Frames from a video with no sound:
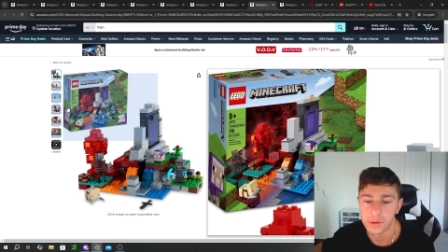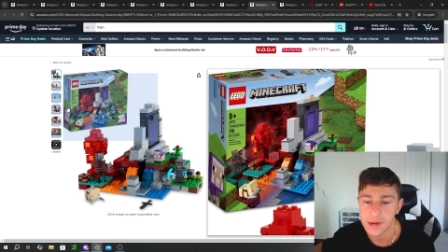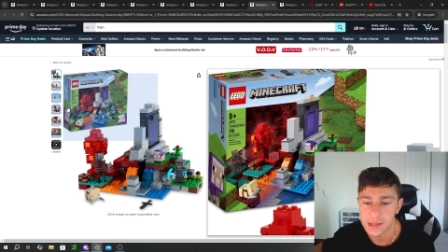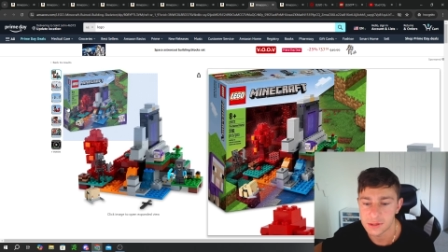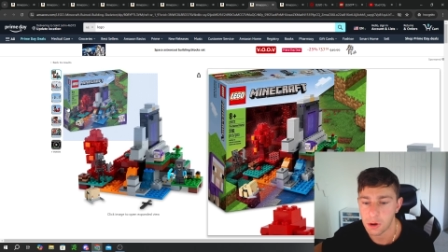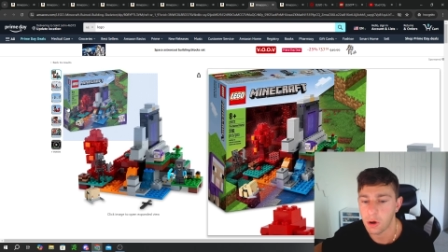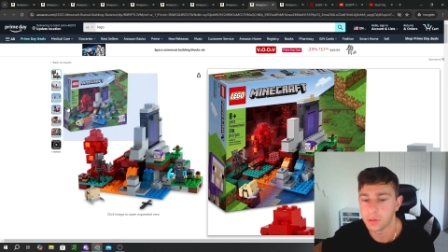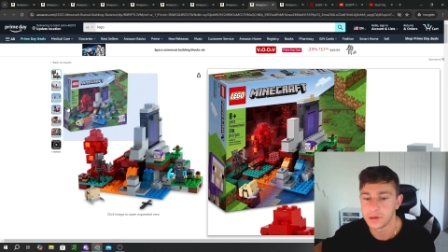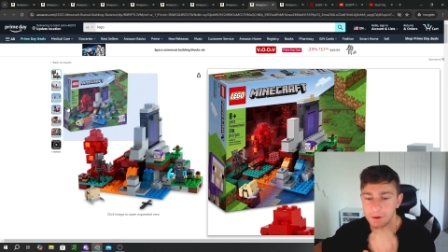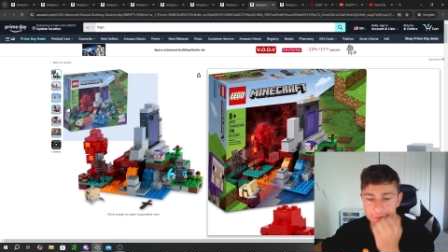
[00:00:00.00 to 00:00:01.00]
It has all
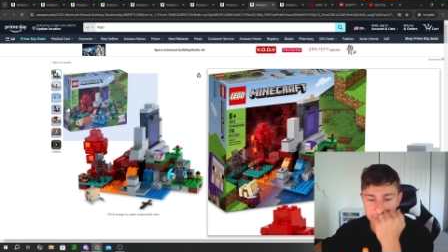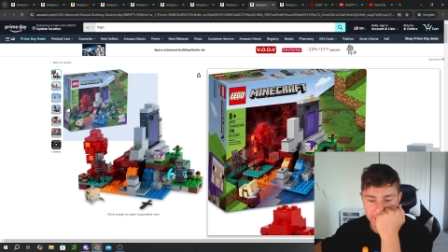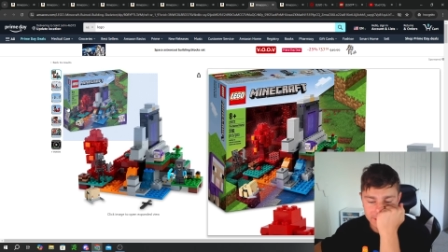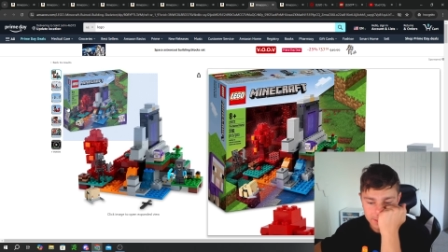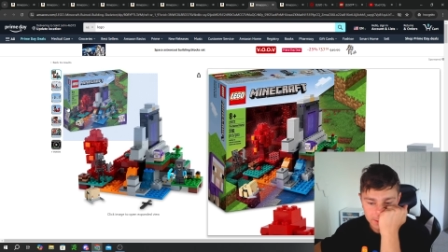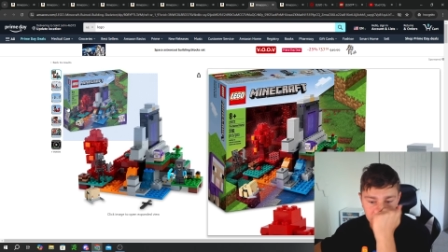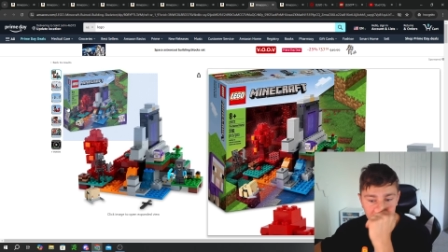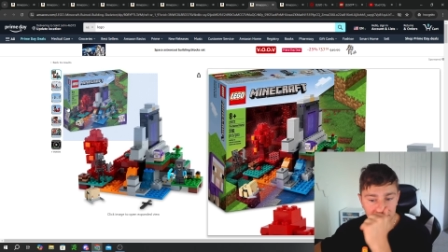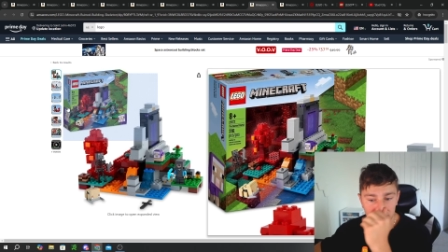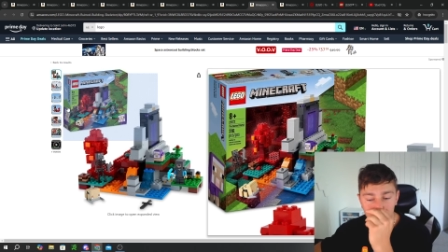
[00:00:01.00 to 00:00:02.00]
the different like
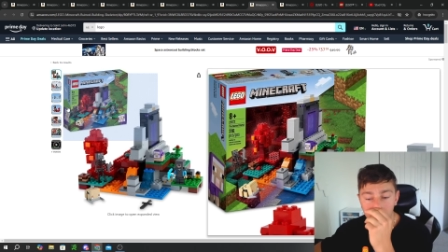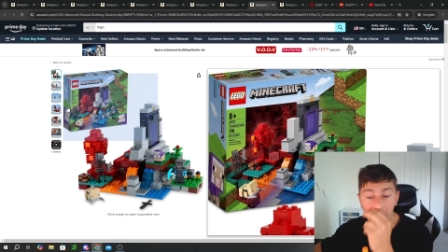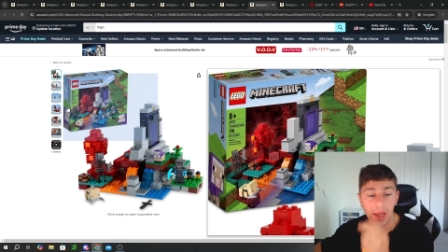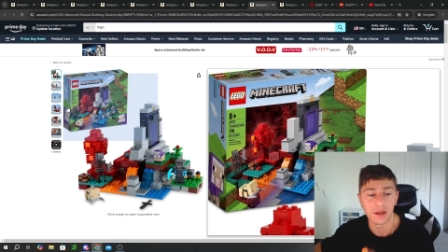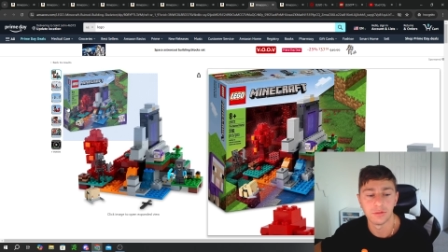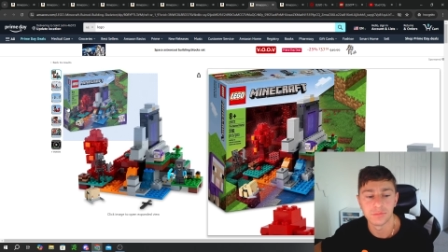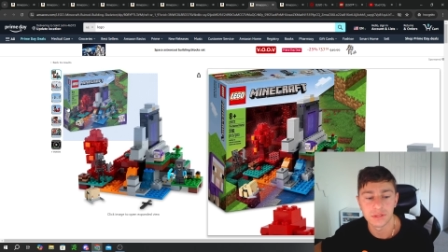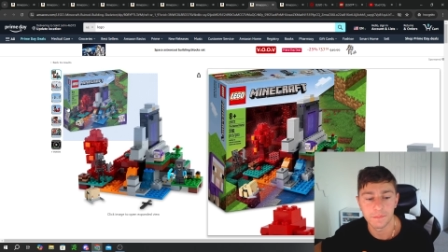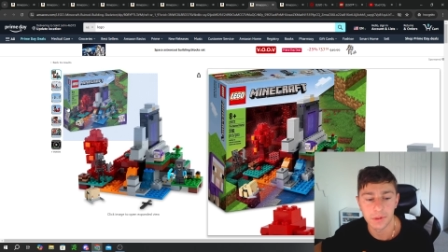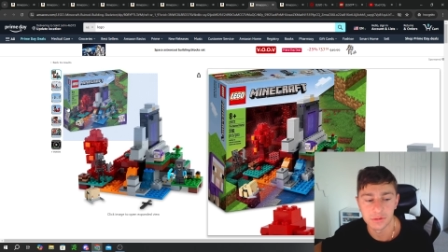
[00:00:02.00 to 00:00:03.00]
little
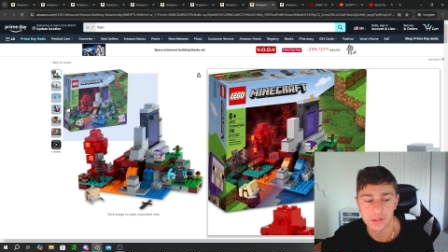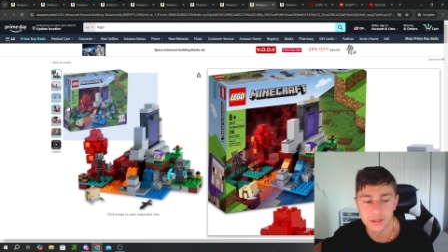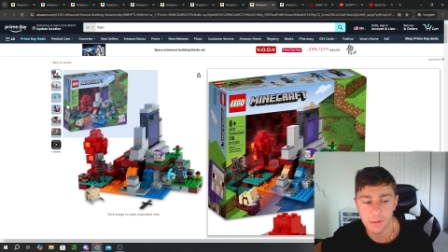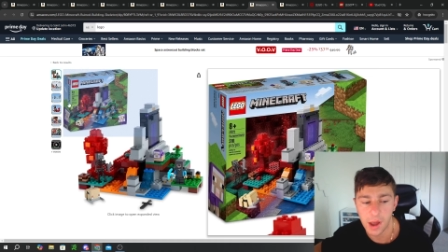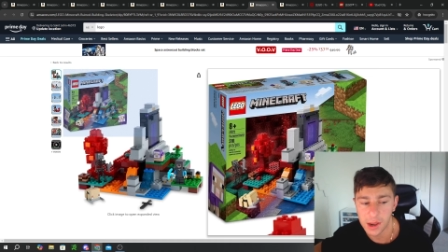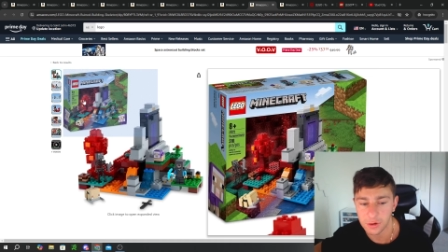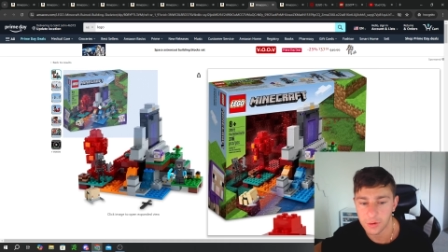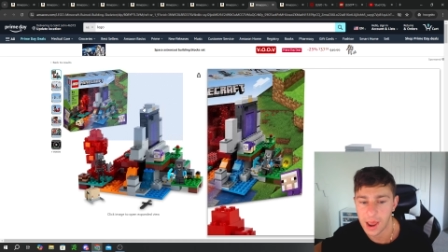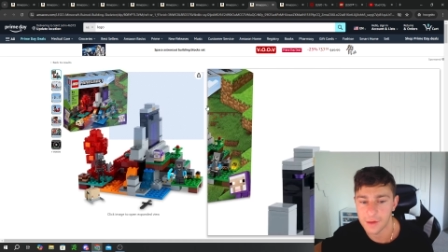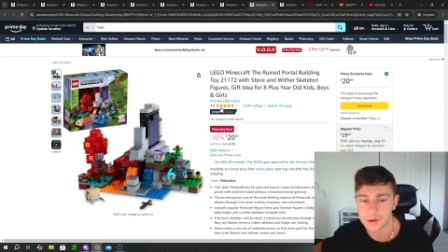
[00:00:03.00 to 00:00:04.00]
biomes built into
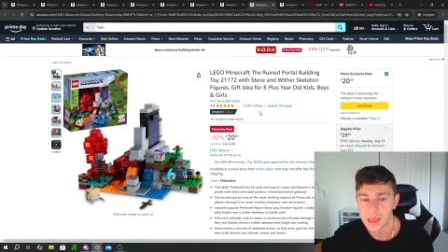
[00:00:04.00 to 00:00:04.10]
Minecraft.